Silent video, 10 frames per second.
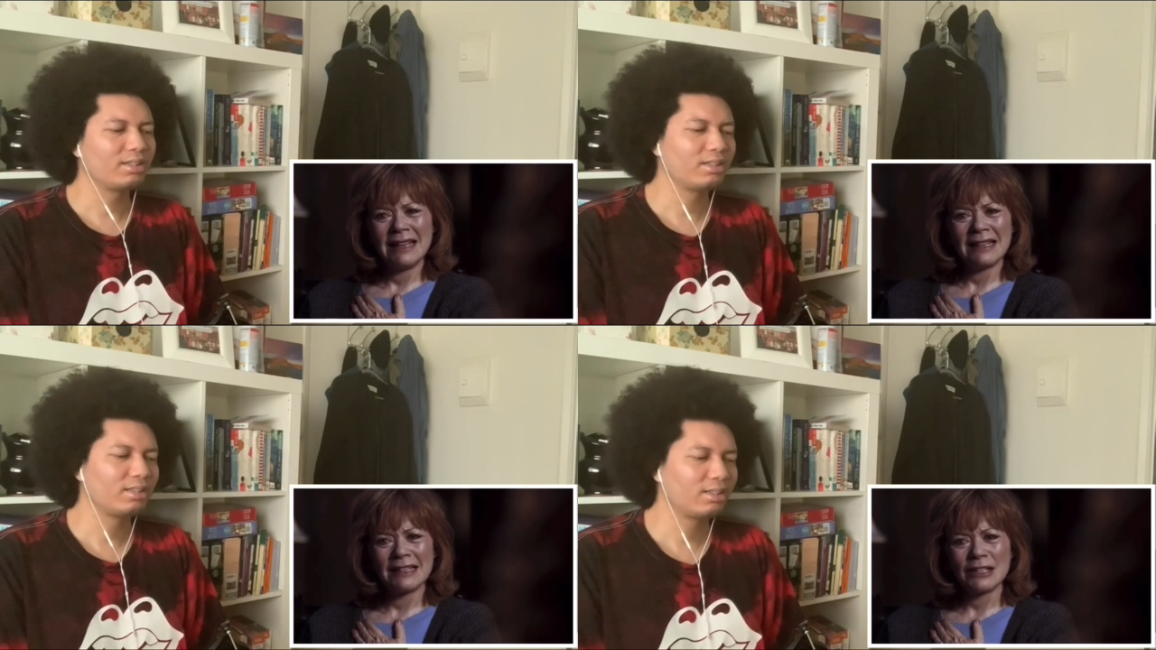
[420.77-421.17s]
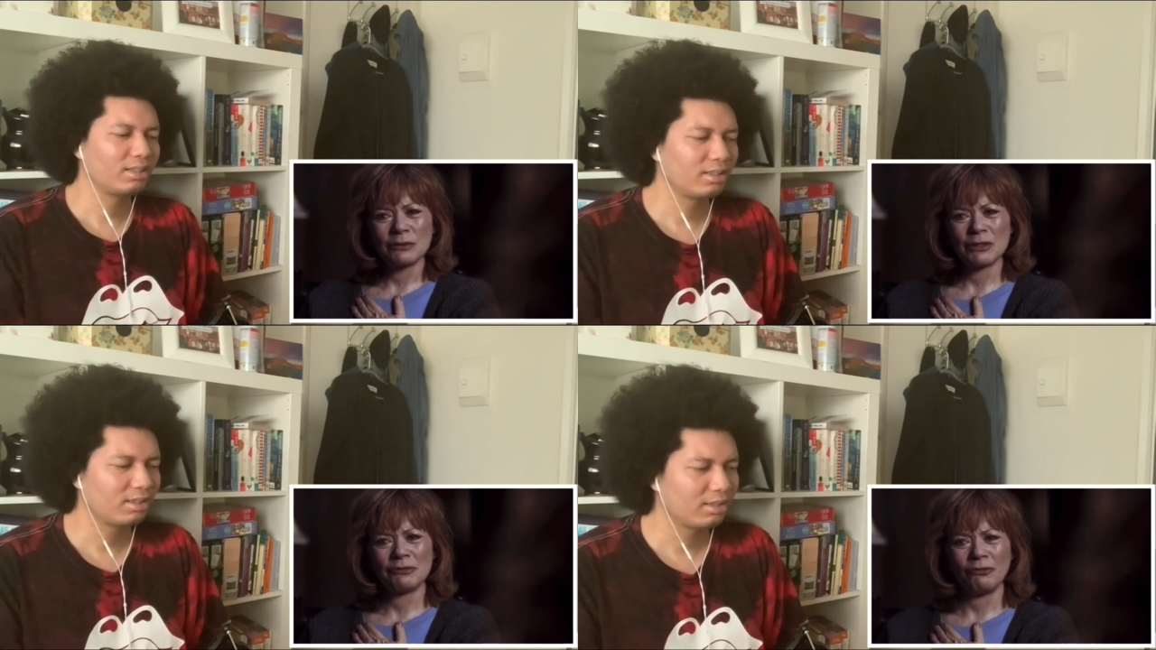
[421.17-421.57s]
Speaker 1: This was
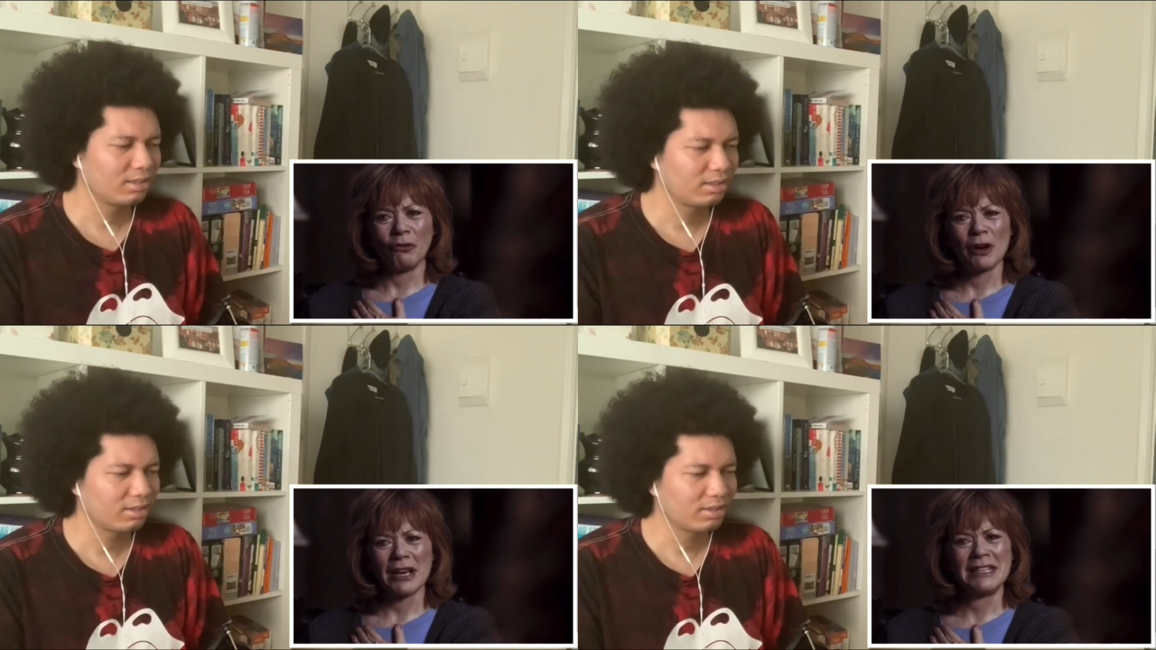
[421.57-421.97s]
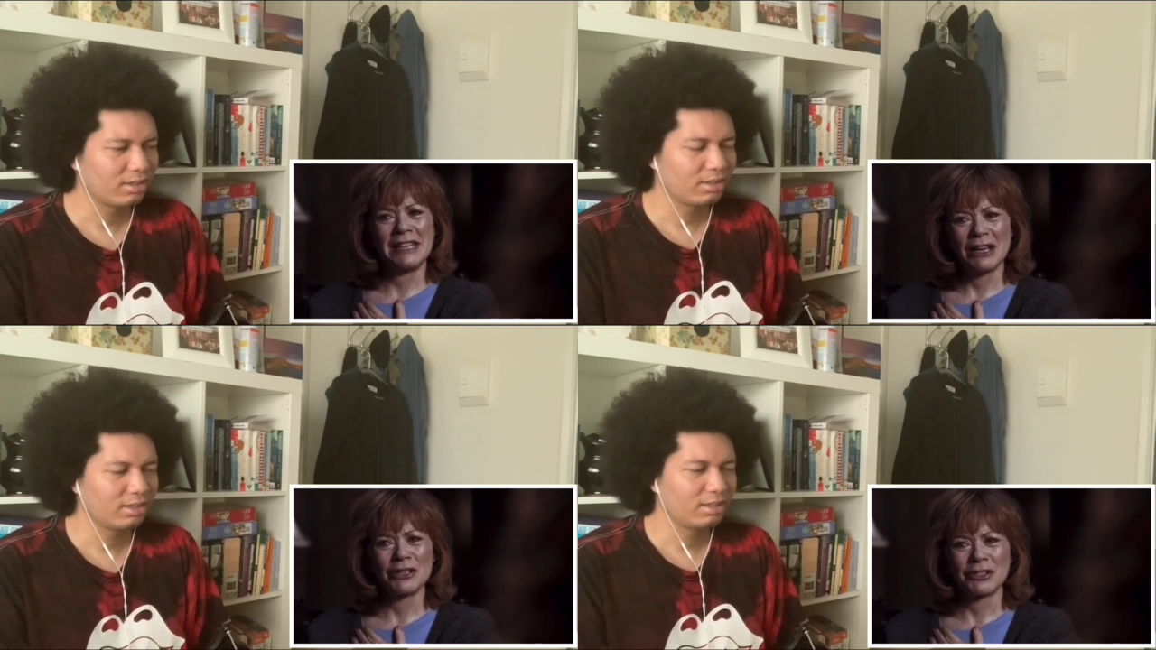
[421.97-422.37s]
40
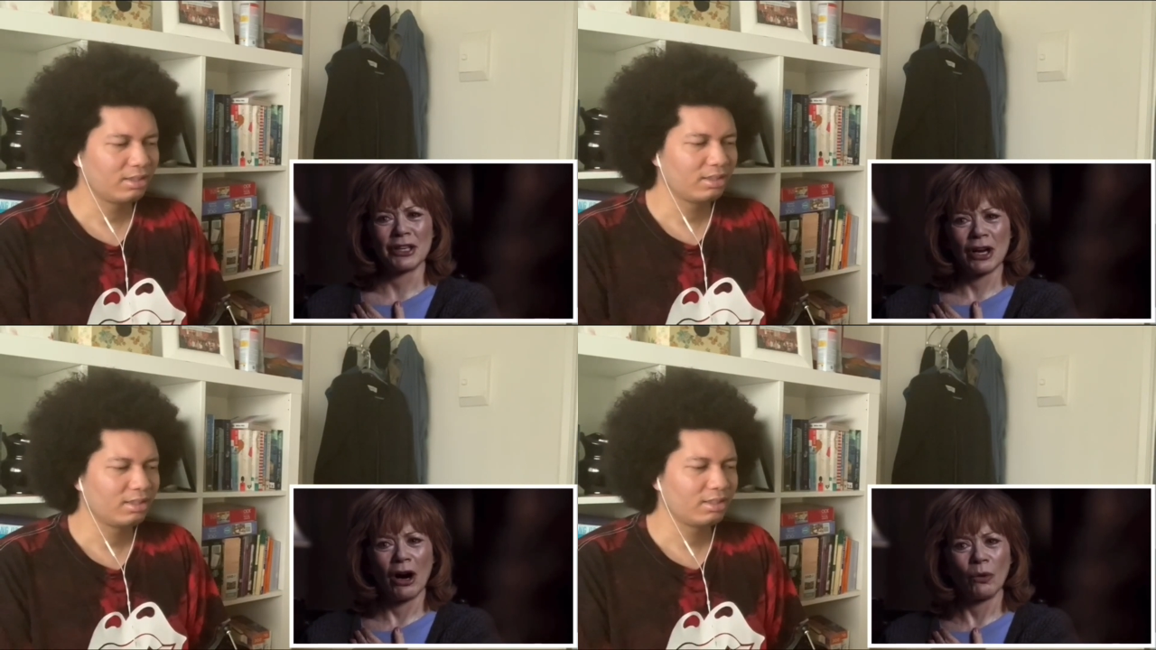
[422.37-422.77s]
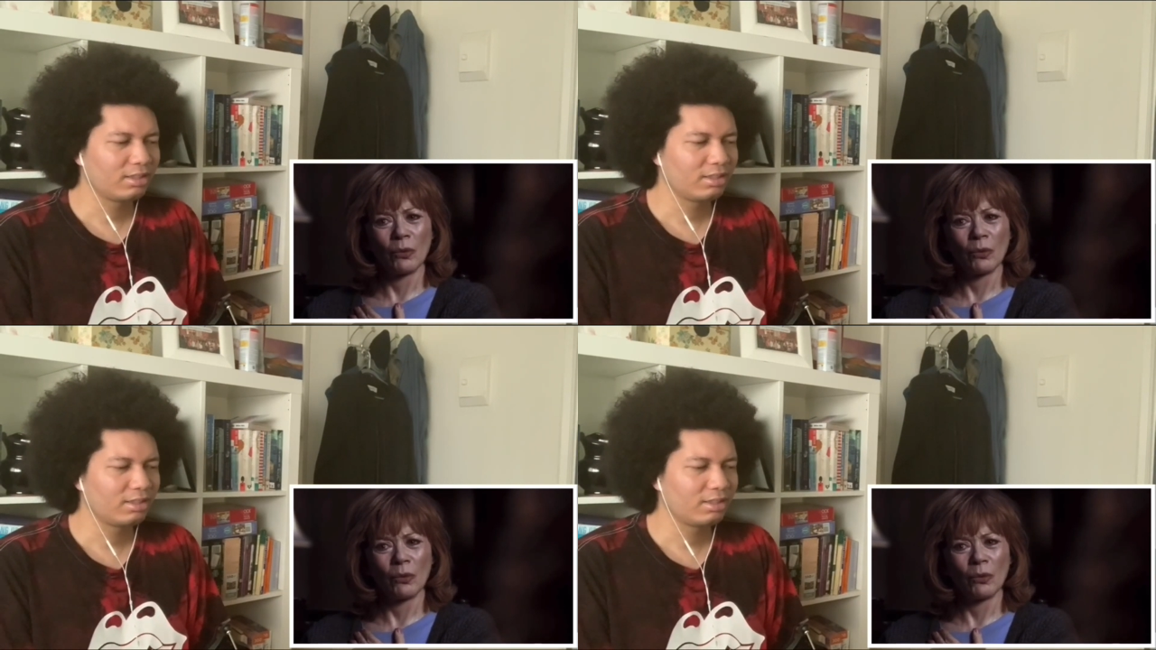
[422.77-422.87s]
years ago.